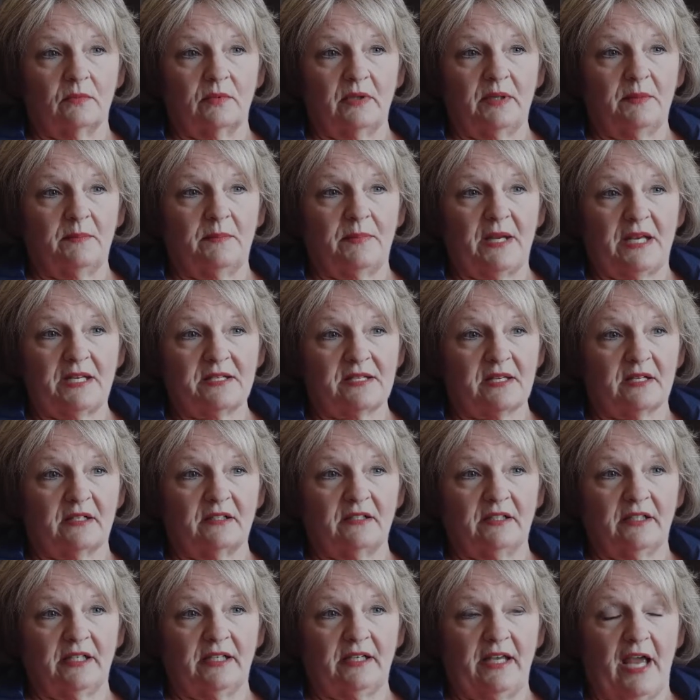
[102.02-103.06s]
we
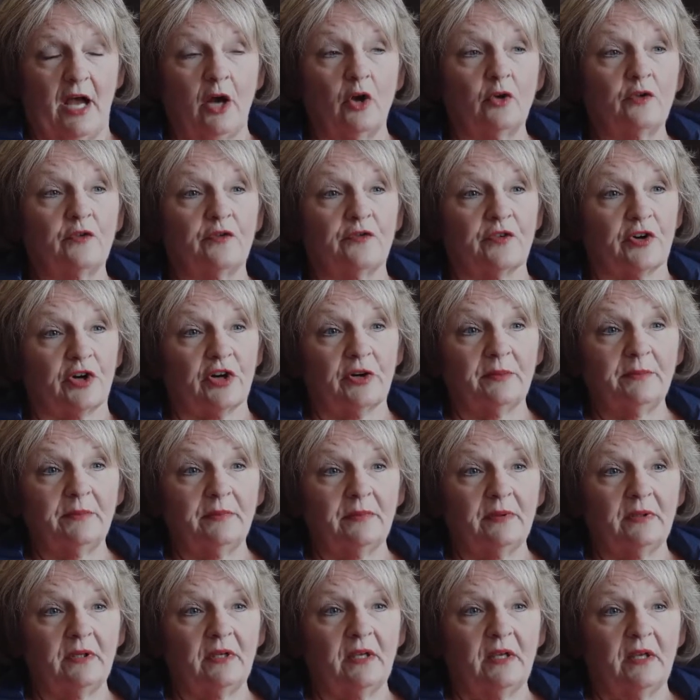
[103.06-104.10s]
basically held
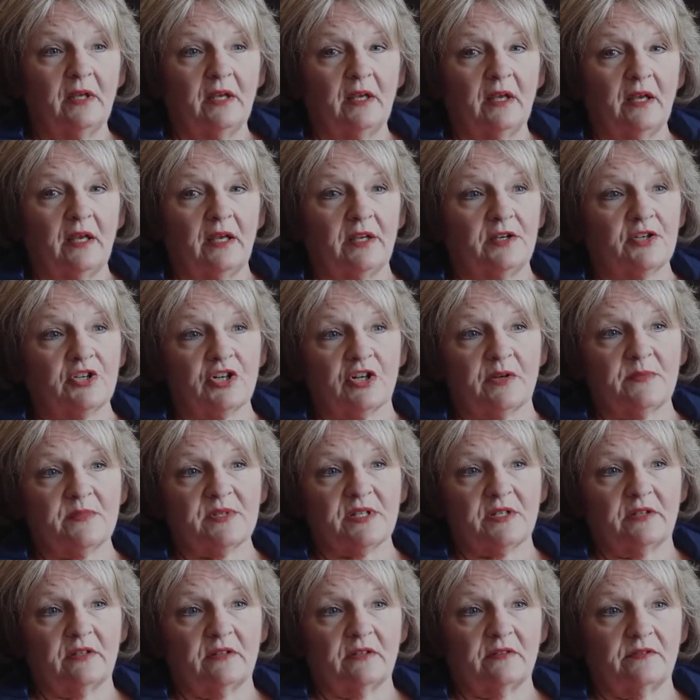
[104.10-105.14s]
firm in
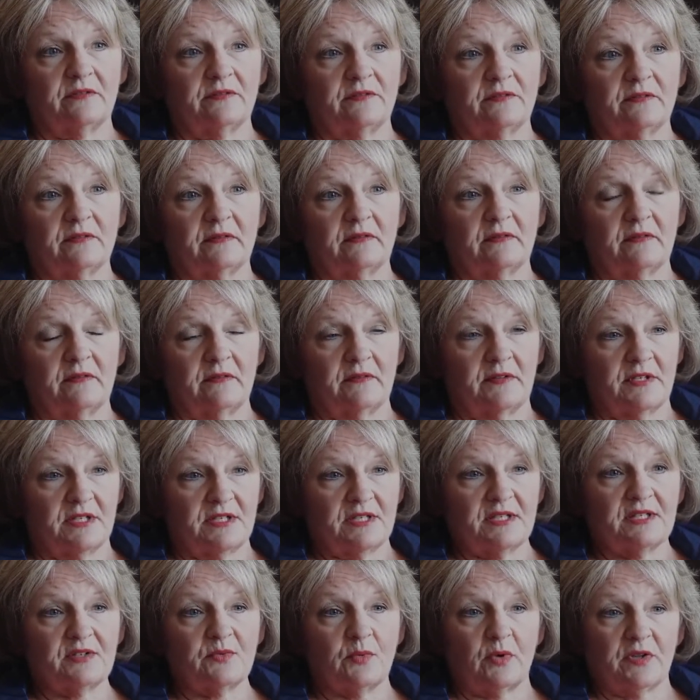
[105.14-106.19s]
terms of,
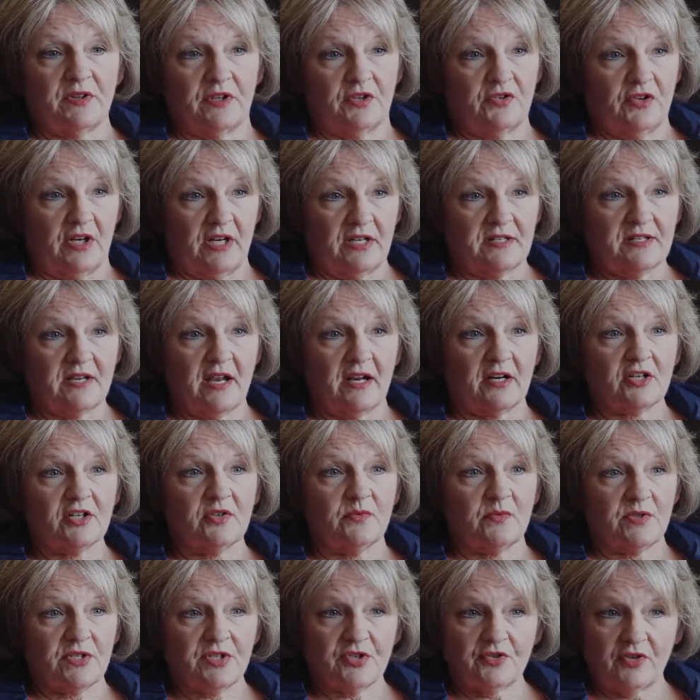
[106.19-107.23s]
this is what the
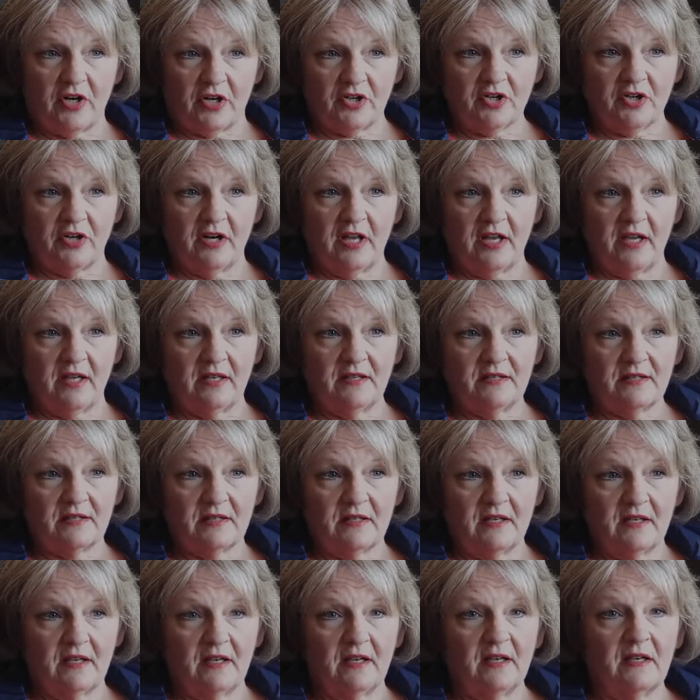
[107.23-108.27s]
transaction was structured
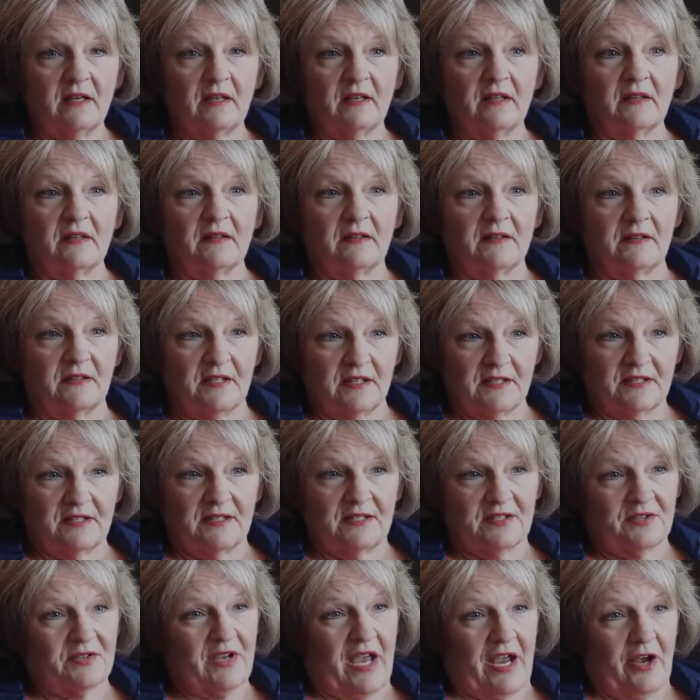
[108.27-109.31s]
as.
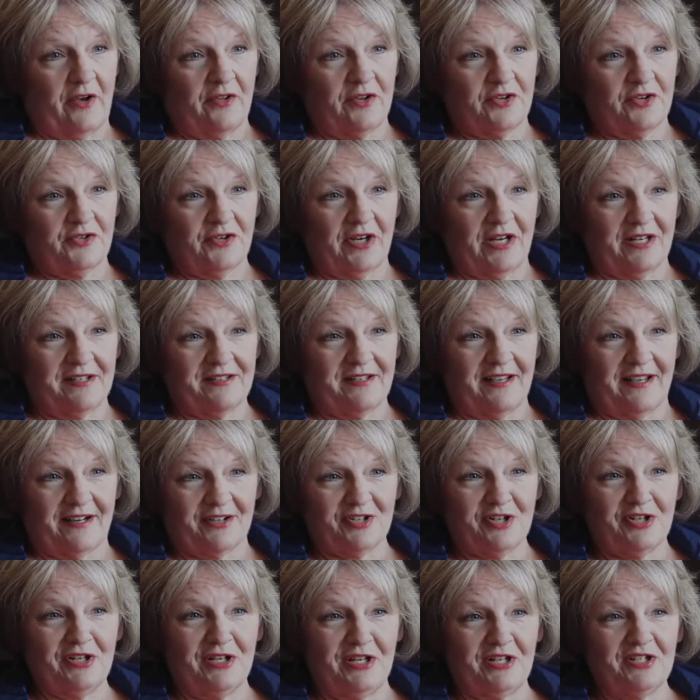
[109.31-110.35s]
This is how the
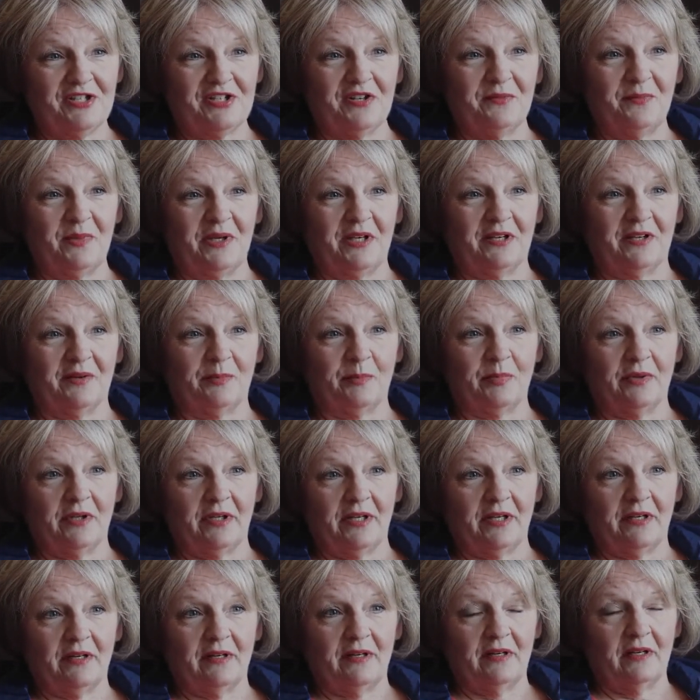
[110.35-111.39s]
transaction needs to be
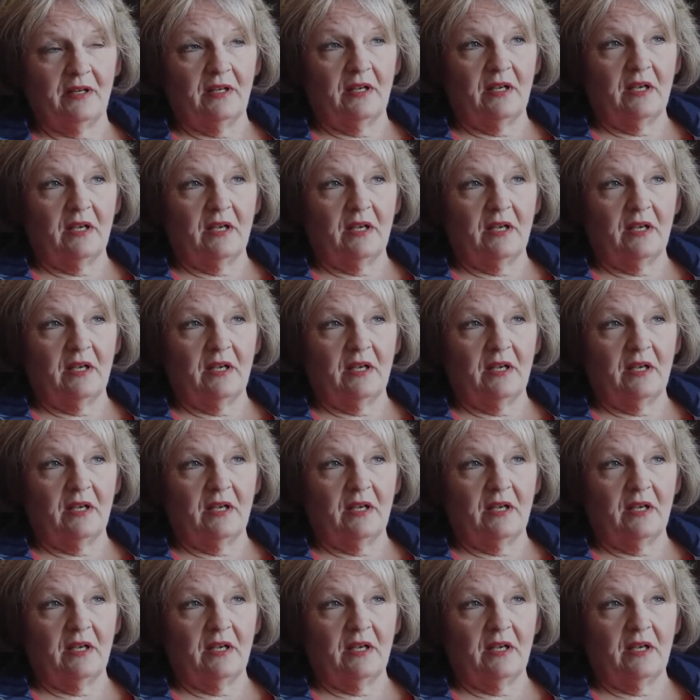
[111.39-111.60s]
completed.